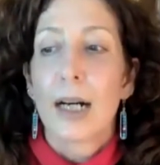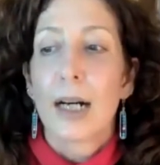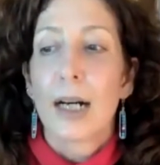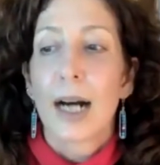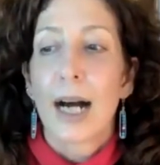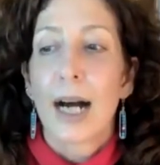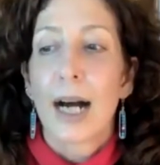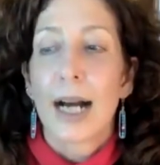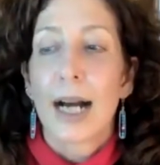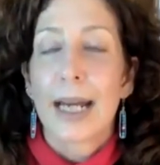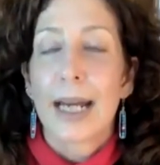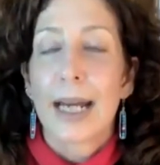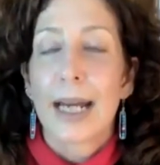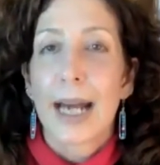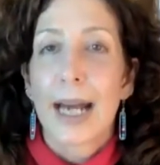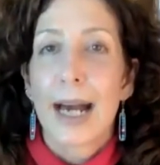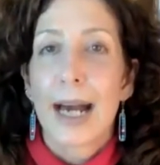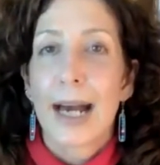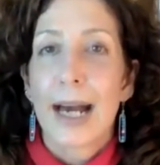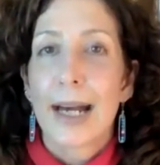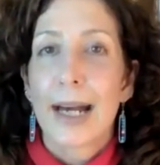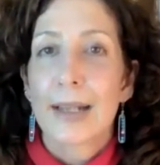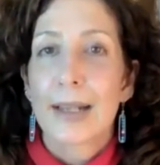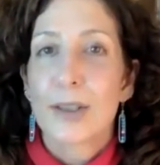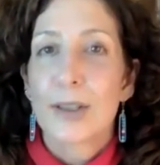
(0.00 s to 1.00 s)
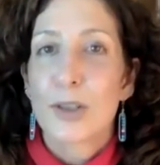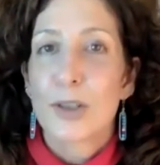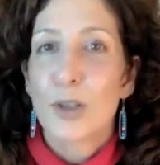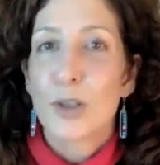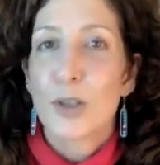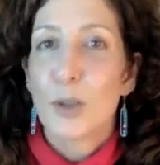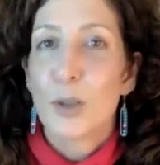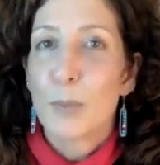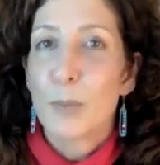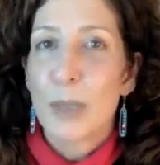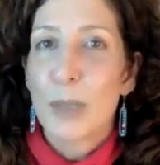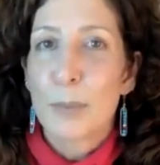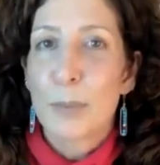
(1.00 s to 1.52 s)
I had
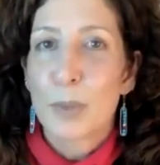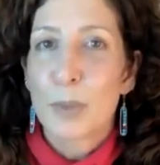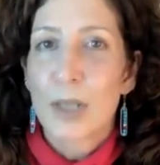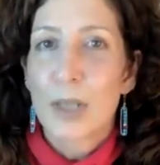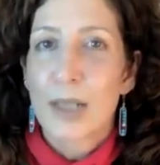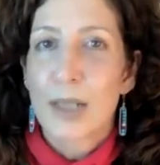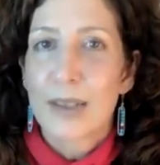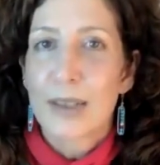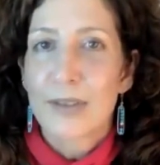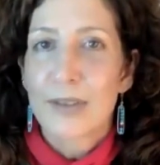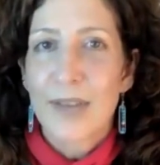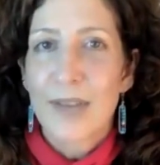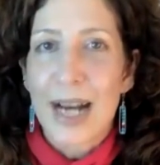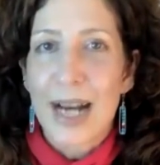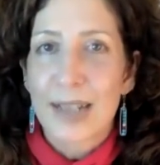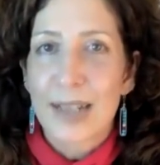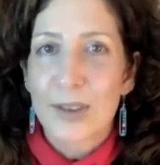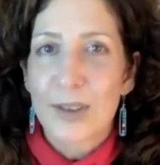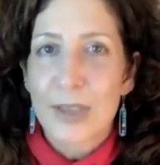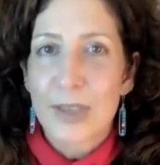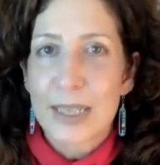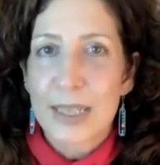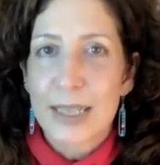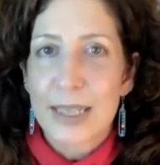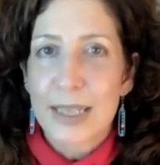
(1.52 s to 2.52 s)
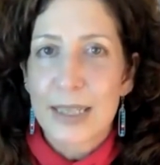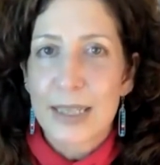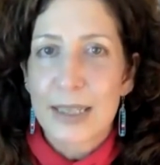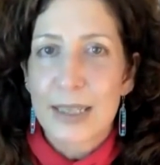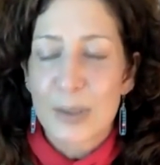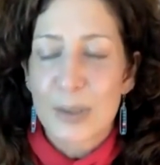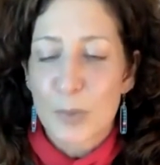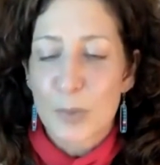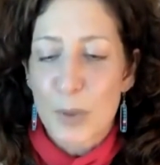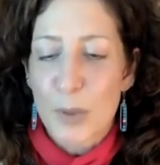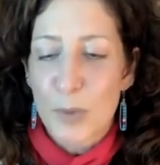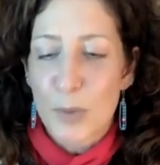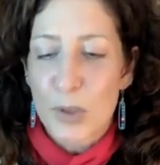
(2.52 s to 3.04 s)
two people on the faculty
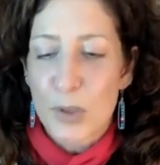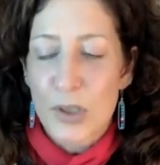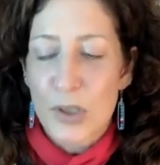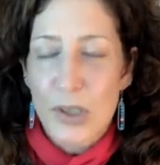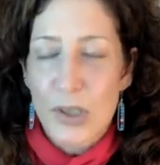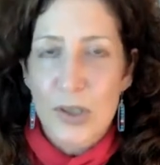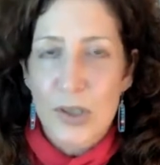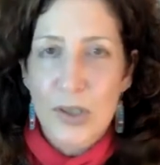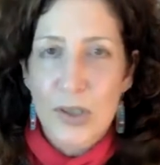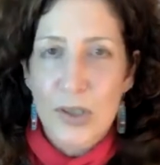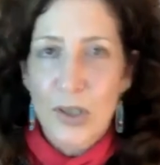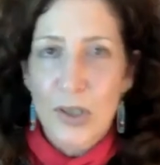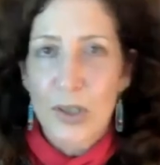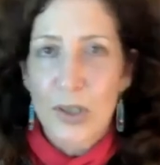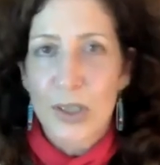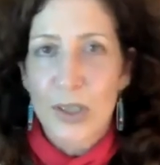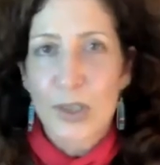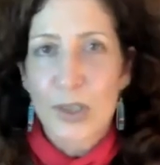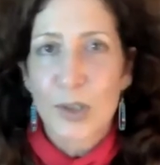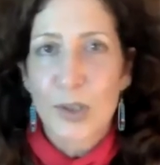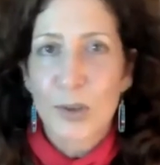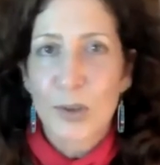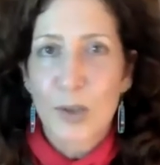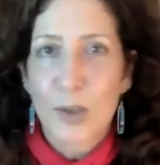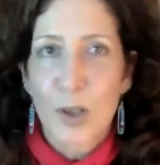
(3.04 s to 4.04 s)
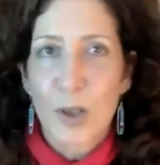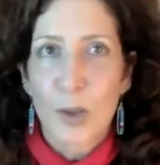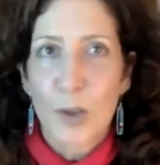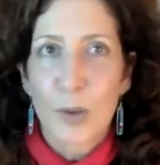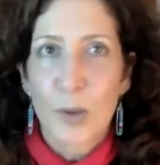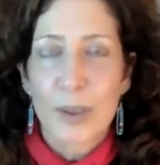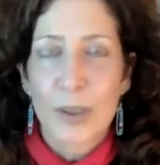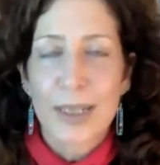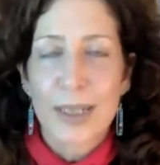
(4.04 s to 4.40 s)
because we were just starting to grow.